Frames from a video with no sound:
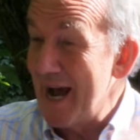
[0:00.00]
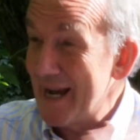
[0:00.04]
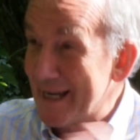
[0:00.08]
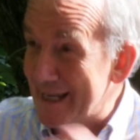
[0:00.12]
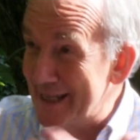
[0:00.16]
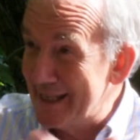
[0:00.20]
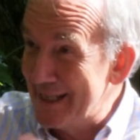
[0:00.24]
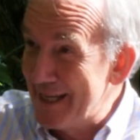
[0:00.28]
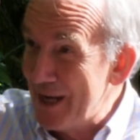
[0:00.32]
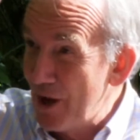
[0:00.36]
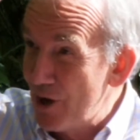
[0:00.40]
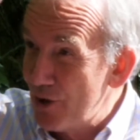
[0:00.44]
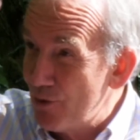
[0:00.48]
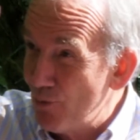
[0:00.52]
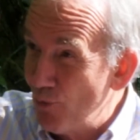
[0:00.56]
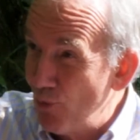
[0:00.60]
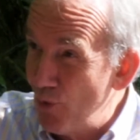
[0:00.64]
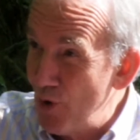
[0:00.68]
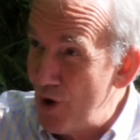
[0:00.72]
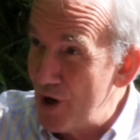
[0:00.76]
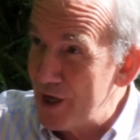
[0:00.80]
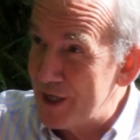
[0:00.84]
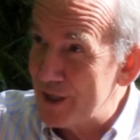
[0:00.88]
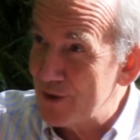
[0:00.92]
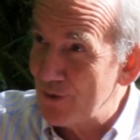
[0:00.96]
And can
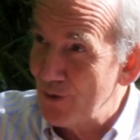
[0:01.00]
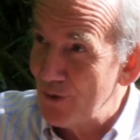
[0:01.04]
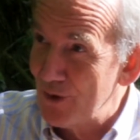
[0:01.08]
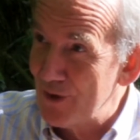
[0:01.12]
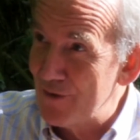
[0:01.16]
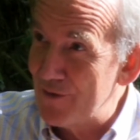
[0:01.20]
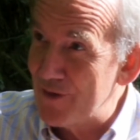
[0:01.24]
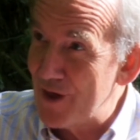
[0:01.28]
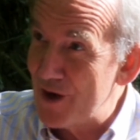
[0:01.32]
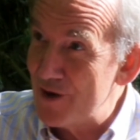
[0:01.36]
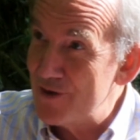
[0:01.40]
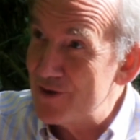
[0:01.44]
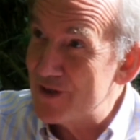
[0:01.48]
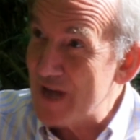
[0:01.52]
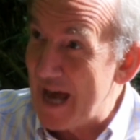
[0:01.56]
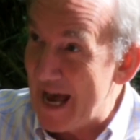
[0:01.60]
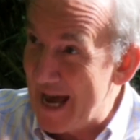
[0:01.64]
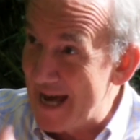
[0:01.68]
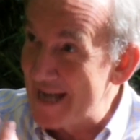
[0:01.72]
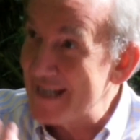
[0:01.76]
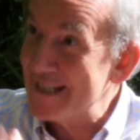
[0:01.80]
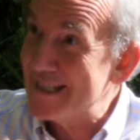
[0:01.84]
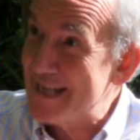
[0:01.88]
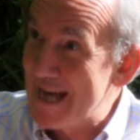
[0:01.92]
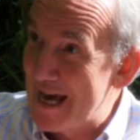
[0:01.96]
work at all of those
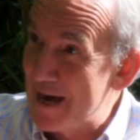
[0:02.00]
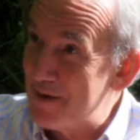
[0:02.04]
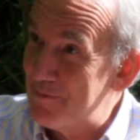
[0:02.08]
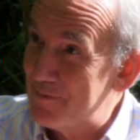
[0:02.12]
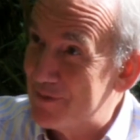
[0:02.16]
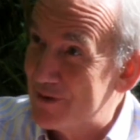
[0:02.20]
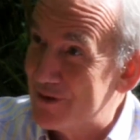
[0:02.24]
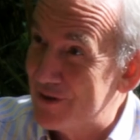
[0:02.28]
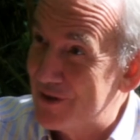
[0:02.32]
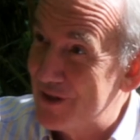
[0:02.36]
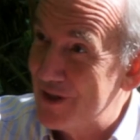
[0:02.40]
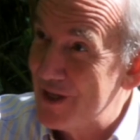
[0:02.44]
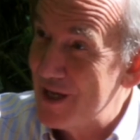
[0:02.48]
at depth.